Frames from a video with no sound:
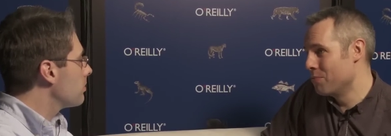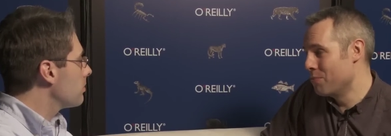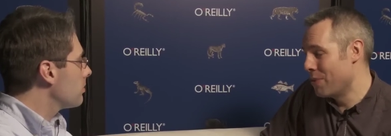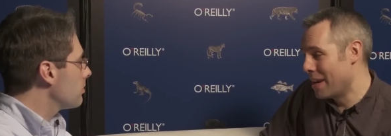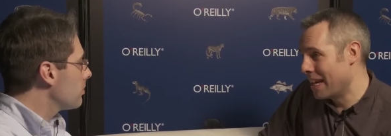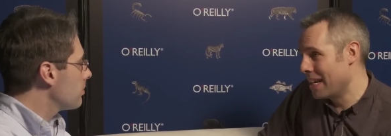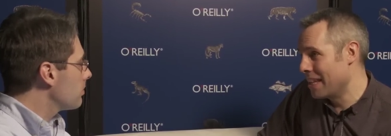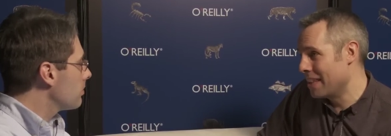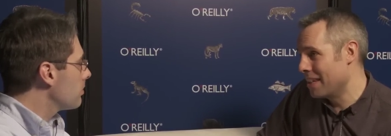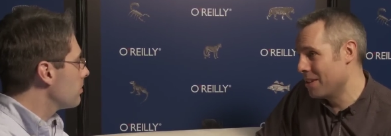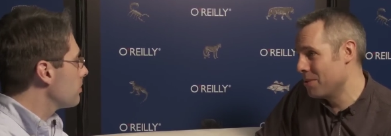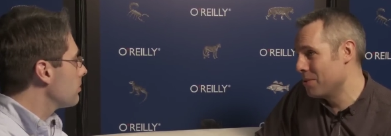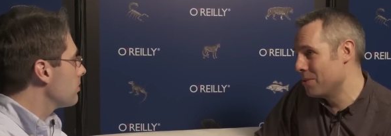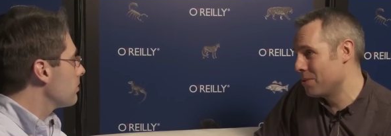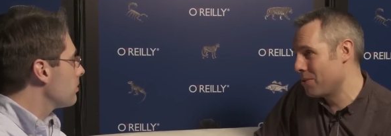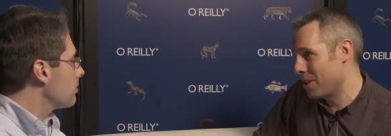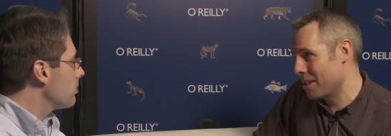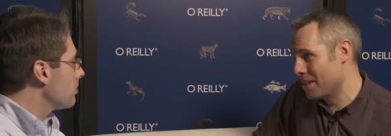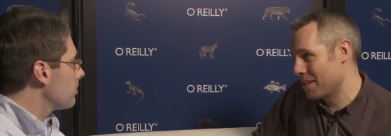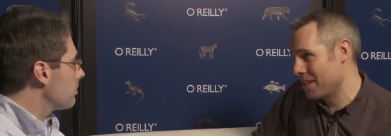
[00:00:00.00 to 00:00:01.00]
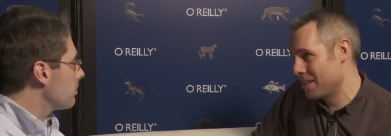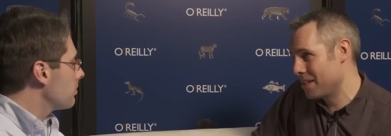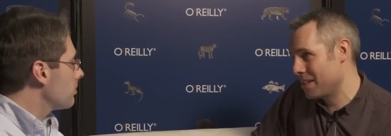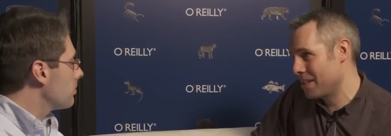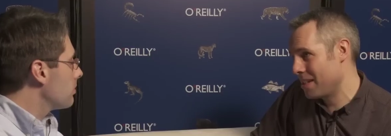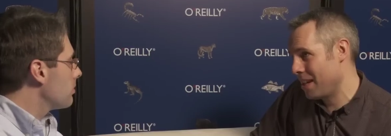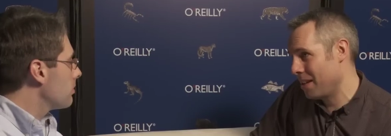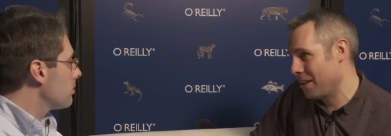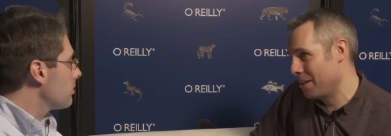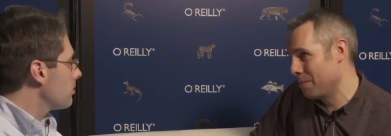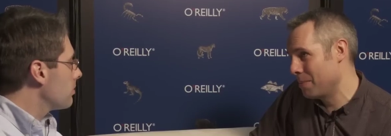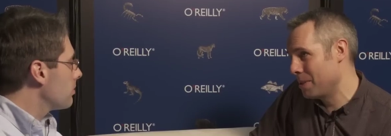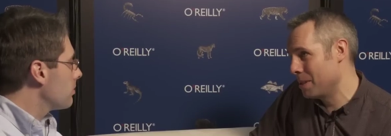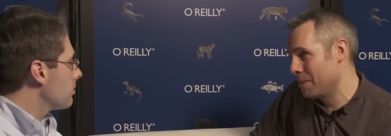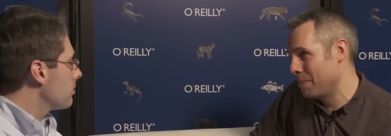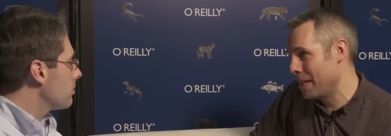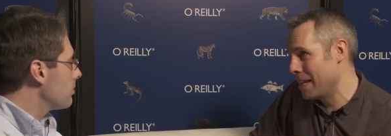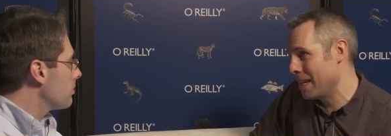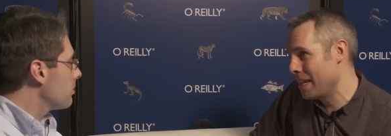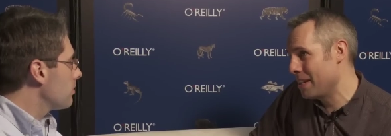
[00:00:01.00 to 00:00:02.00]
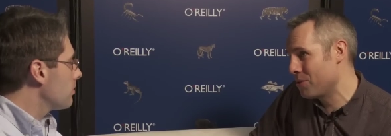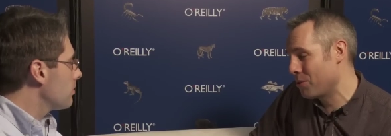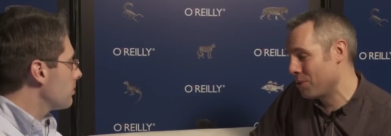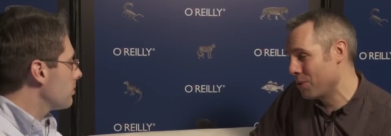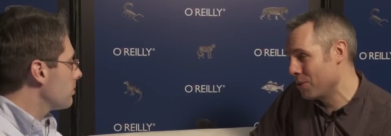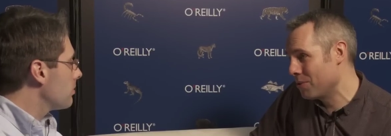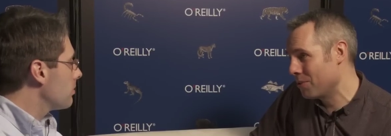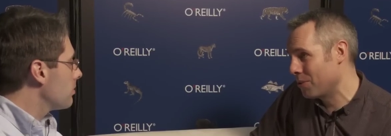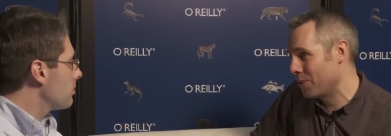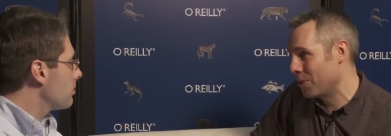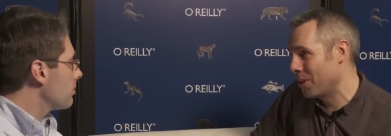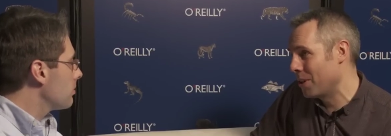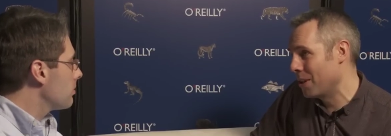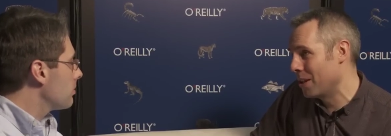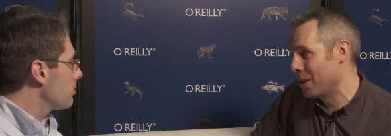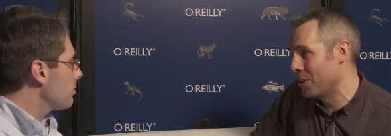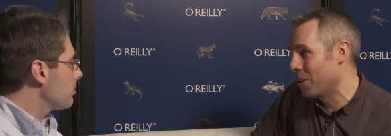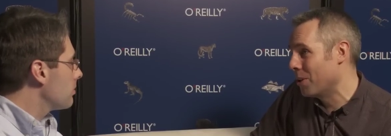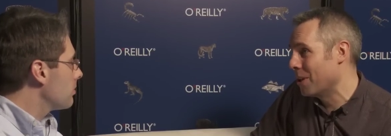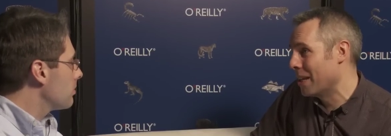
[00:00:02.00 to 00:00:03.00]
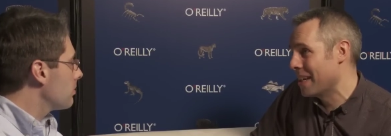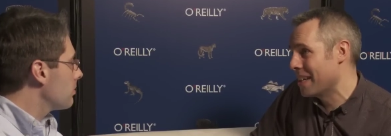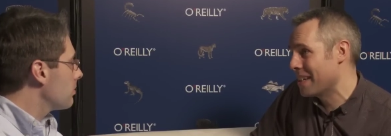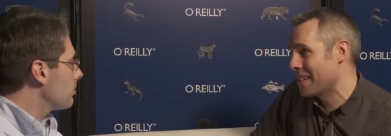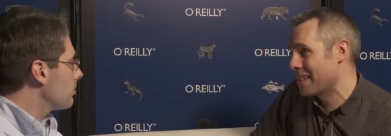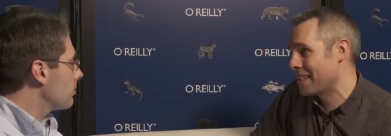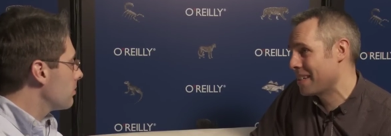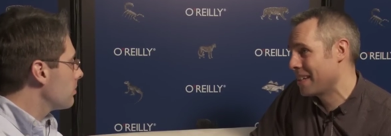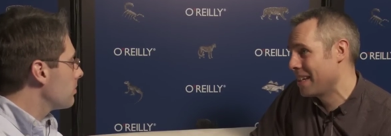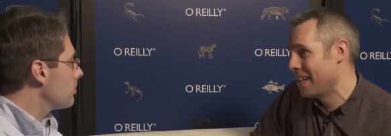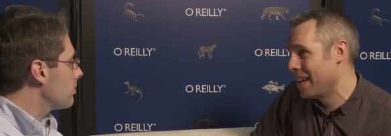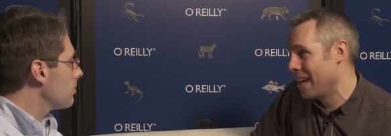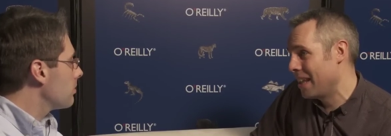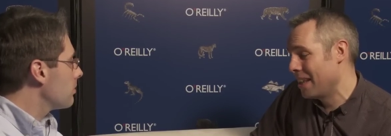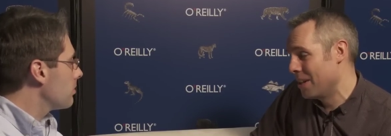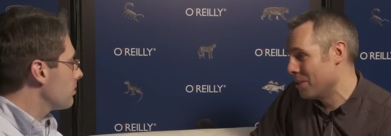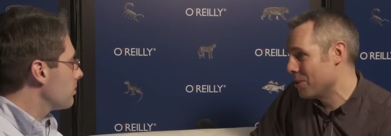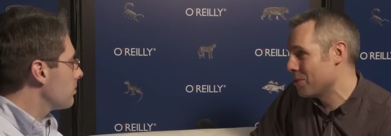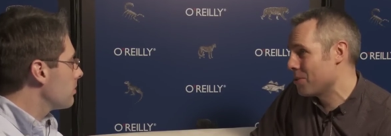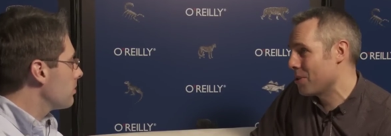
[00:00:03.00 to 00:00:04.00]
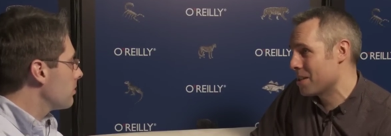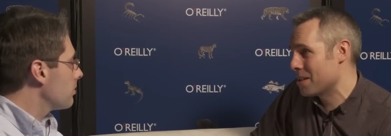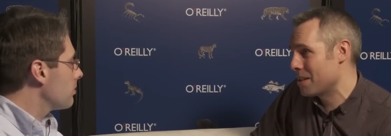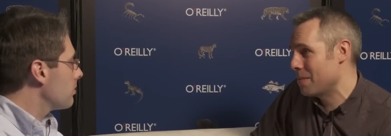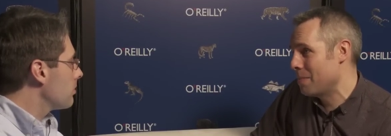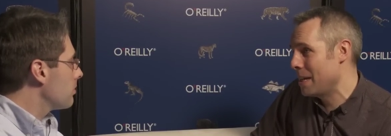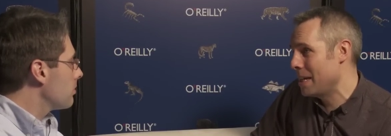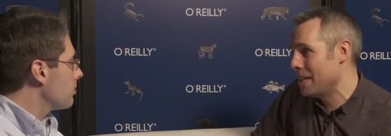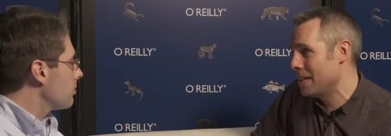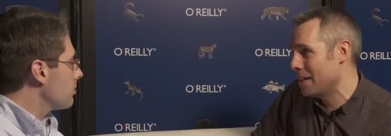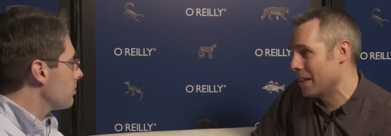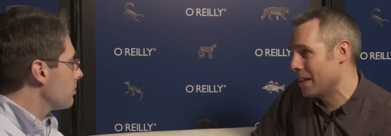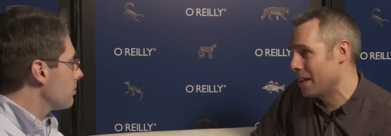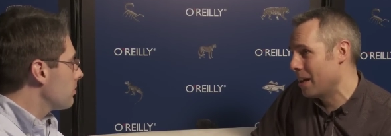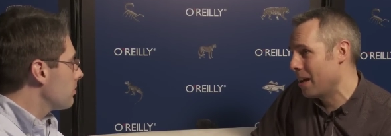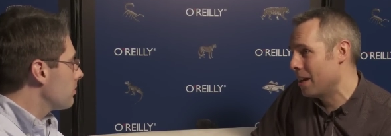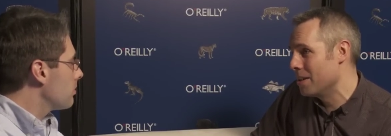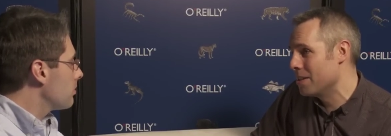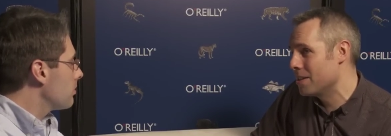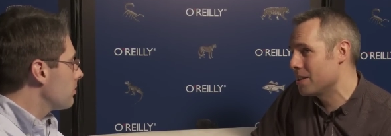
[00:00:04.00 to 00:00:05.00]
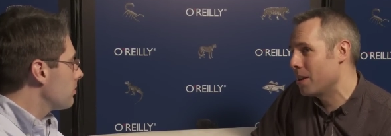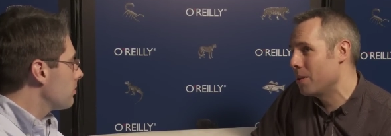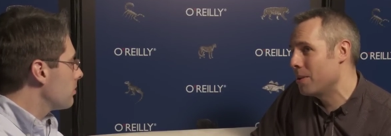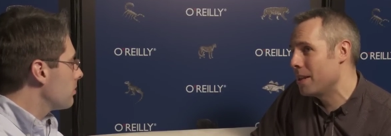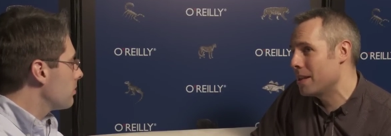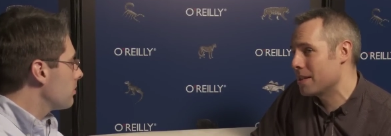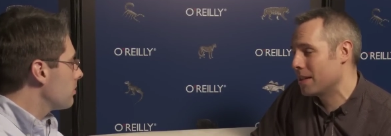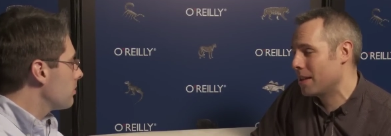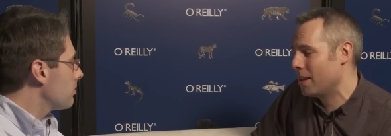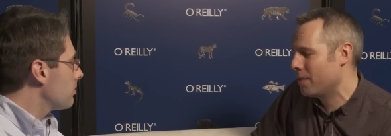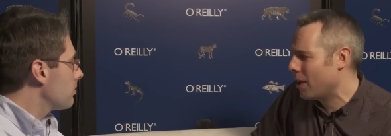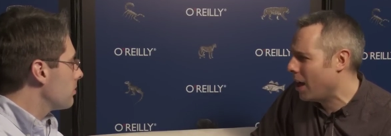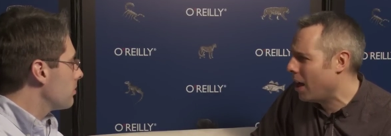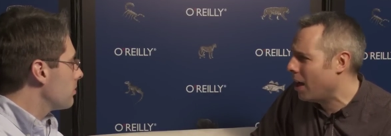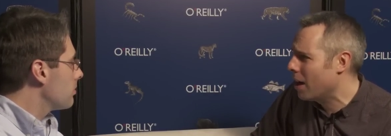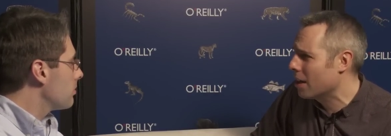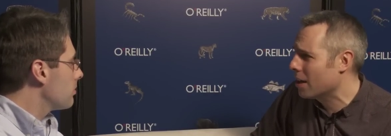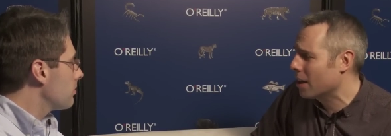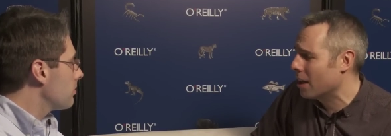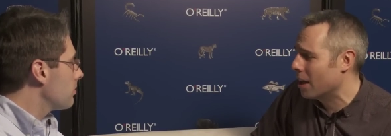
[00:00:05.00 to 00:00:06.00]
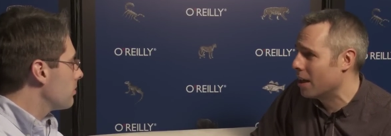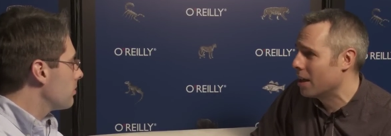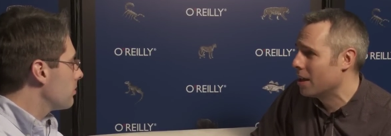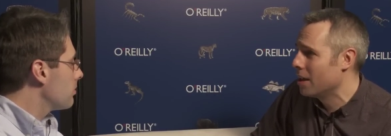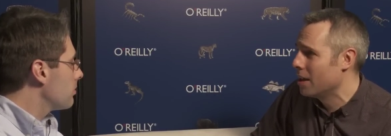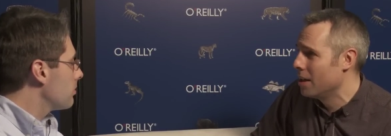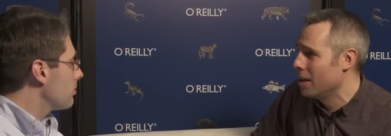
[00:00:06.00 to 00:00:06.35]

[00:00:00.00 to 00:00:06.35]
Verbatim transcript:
Speaker 1: Really, they don't trust us to tell to be truthful and honest. they don't trust the media, and so there's a kind of hunger